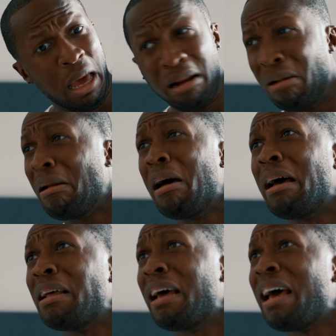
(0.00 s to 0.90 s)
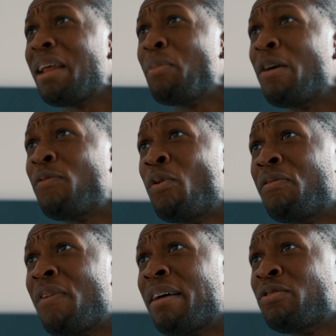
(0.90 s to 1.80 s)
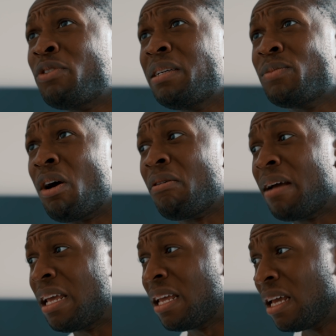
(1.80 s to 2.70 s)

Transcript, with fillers: don't know, I had about 4 or 5 dreams already.